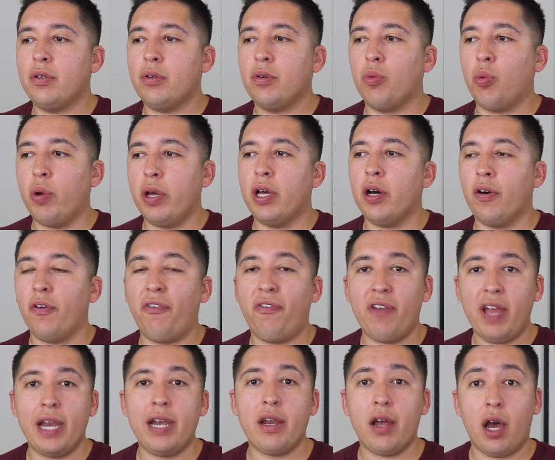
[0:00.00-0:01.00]
will
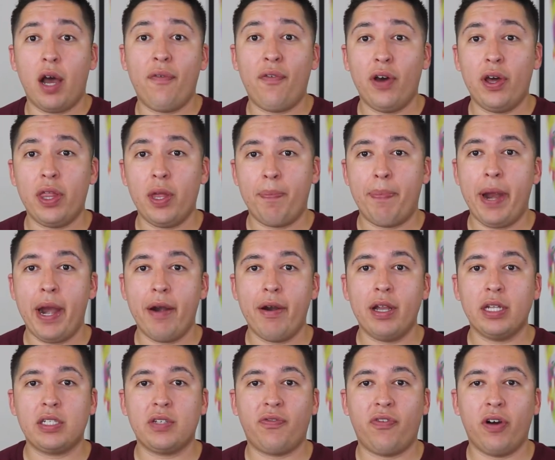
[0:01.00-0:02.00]
fend off other
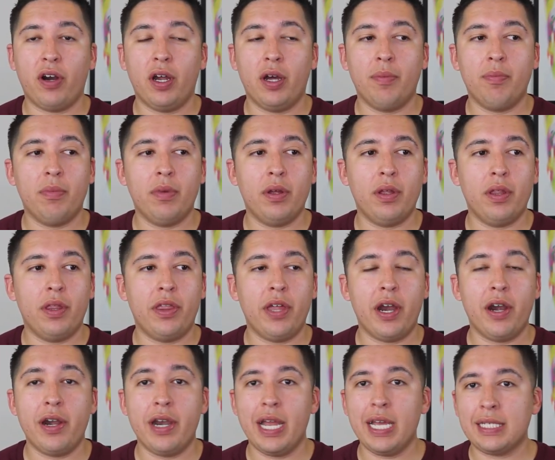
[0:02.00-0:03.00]
parrots from
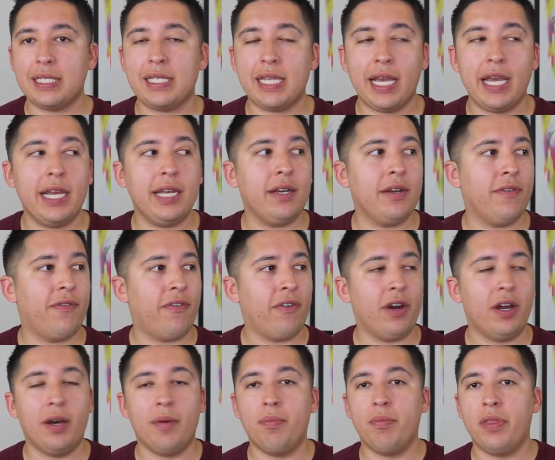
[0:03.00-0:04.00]
their nest site,
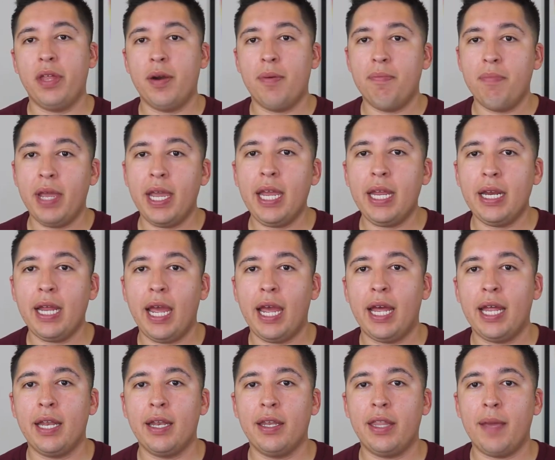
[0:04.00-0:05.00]
from their mate,
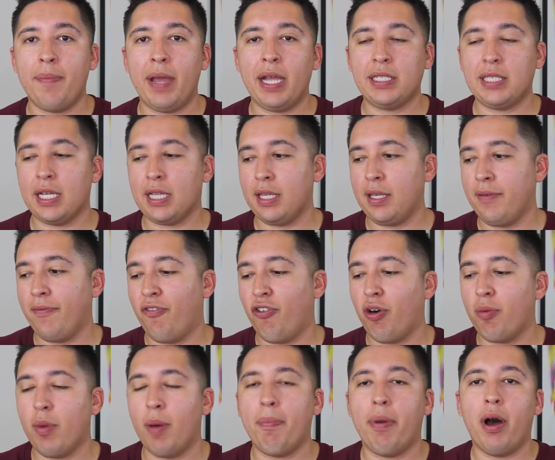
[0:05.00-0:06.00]
and they basically
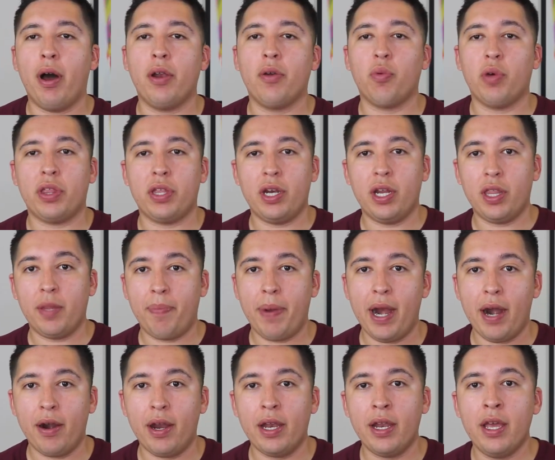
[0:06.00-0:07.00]
form a bond with another
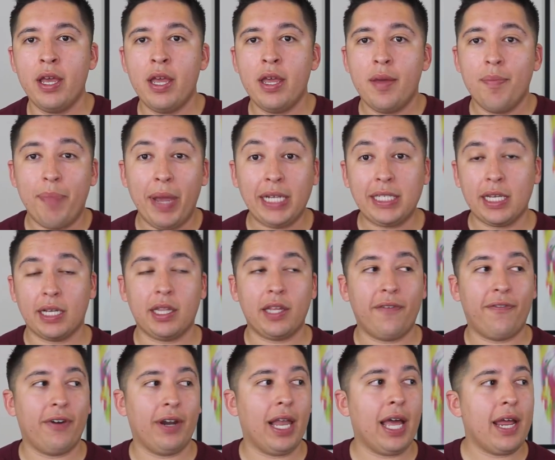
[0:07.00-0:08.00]
parrot, basically
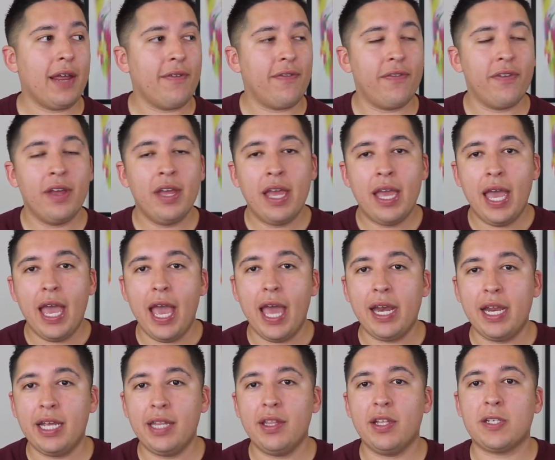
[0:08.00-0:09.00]
for life.
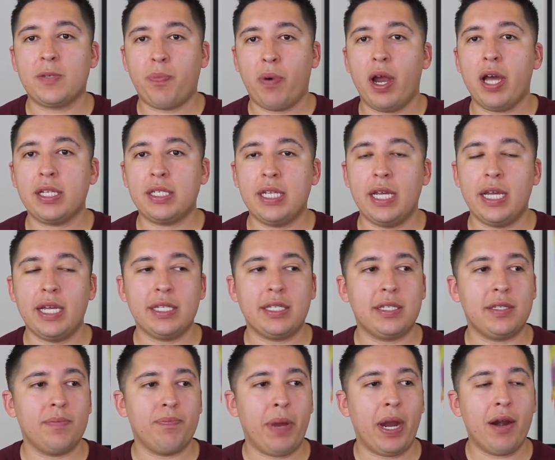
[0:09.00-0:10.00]
And in this
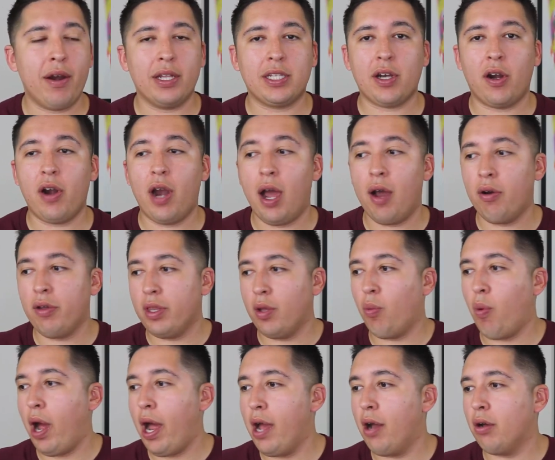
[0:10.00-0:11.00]
process, parrots are out in the
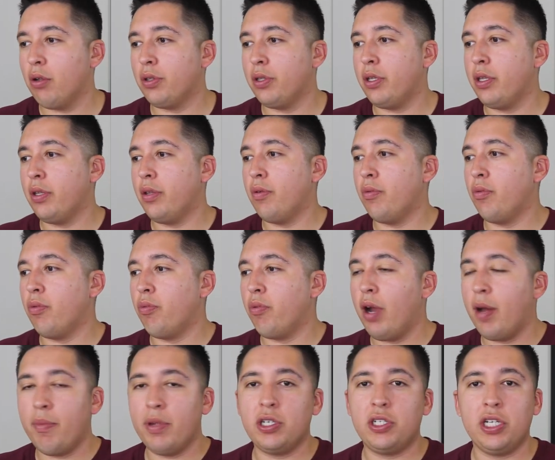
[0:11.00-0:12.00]
wild,
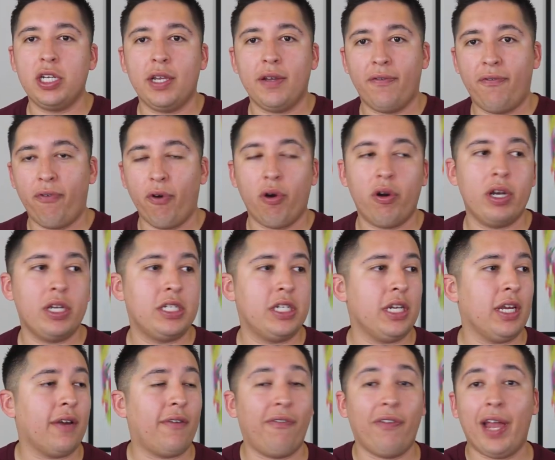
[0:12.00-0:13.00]
rummaging,
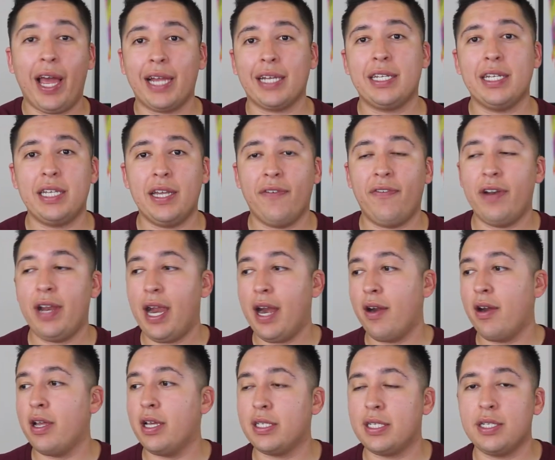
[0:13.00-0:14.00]
foraging, flying to different
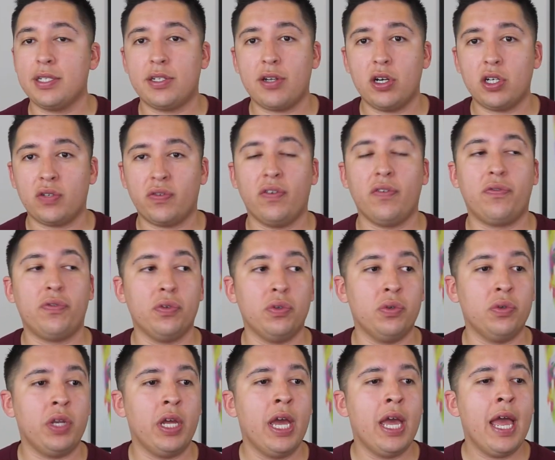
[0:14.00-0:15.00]
areas in search for
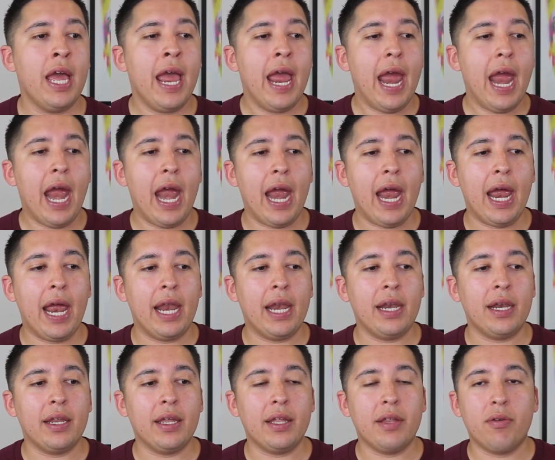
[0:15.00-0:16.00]
food,
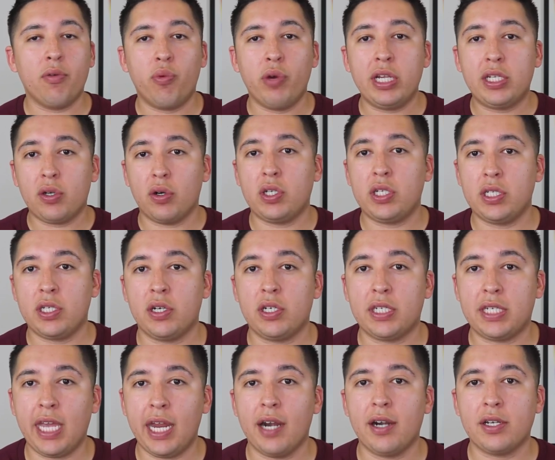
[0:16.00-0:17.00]
and resources are
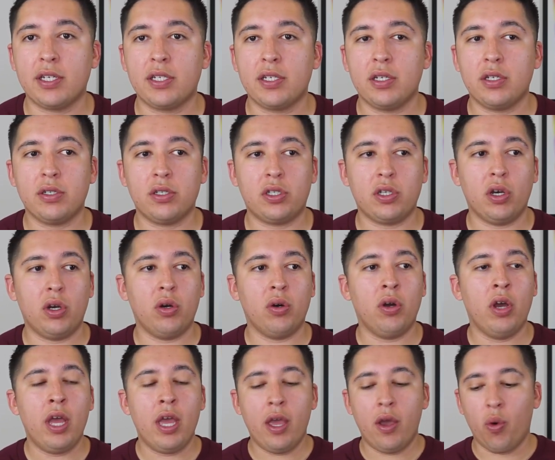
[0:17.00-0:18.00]
scarce.
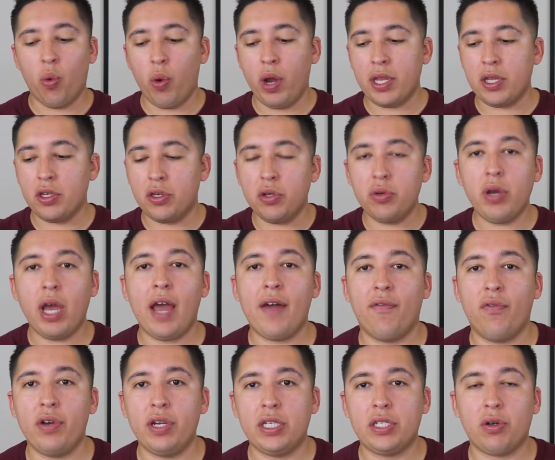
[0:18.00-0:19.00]
So when you do
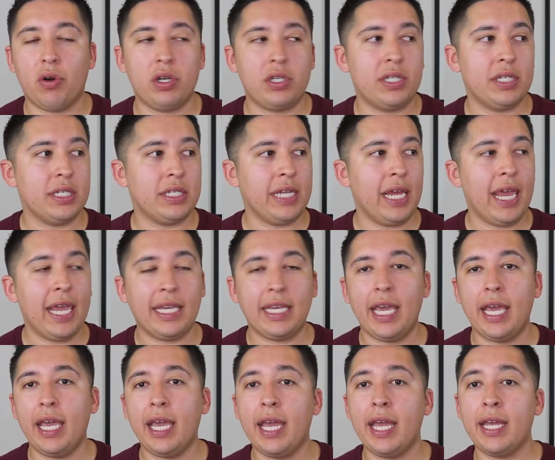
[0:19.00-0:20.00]
have resources,
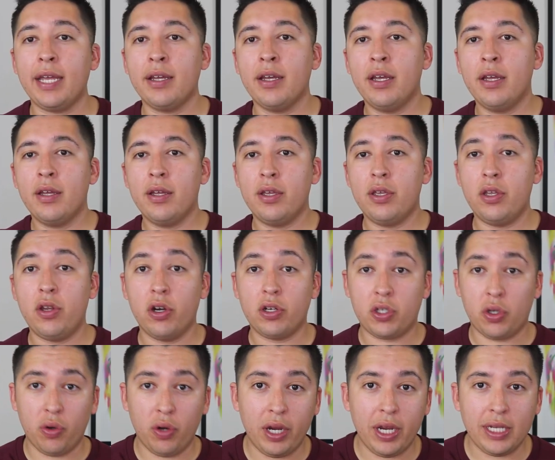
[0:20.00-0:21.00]
aka your
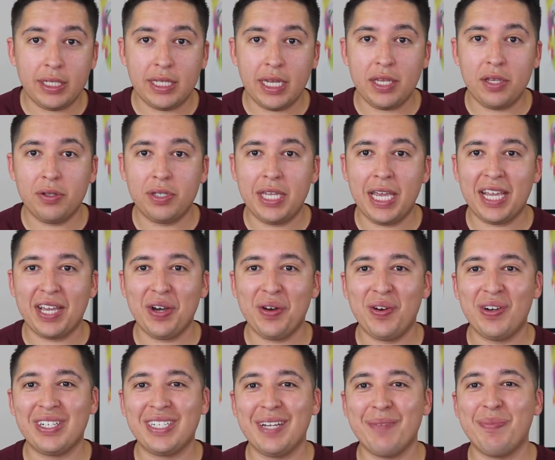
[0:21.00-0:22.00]
toys that you take
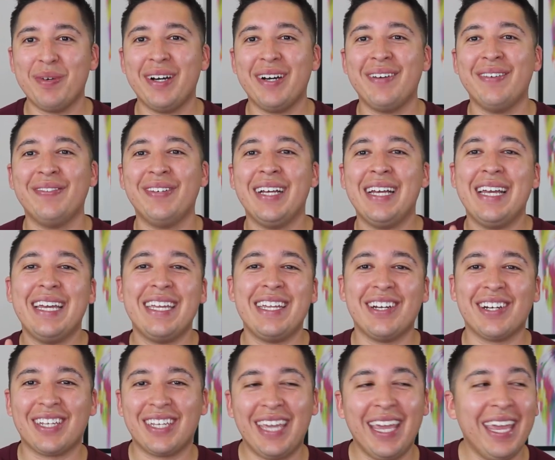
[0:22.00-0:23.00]
ownership of,
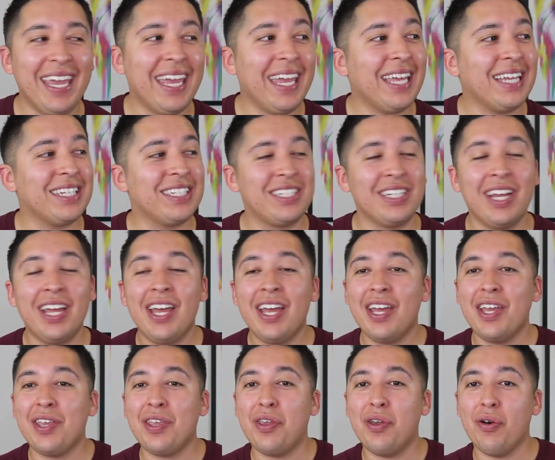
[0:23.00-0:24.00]
your cage,
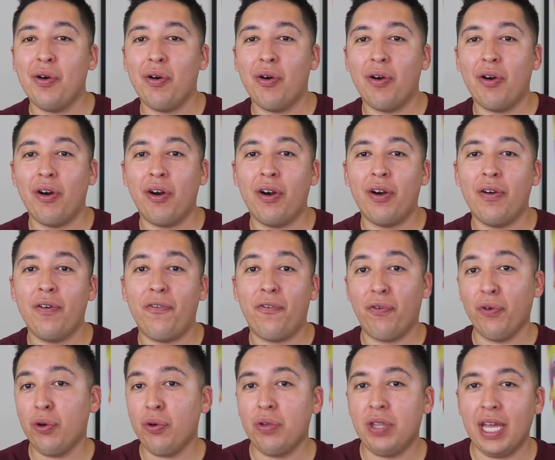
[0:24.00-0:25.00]
your
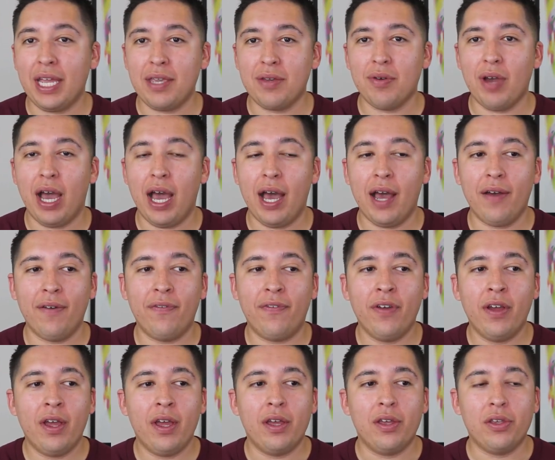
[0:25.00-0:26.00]
food that you
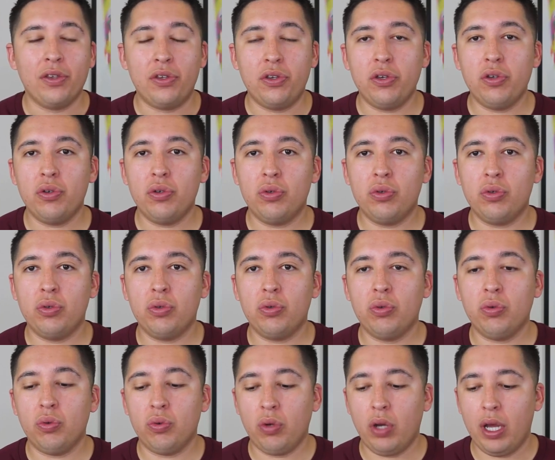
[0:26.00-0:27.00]
have,
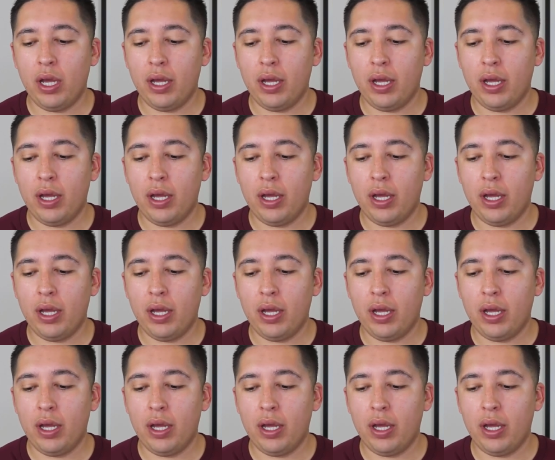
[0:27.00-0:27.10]
you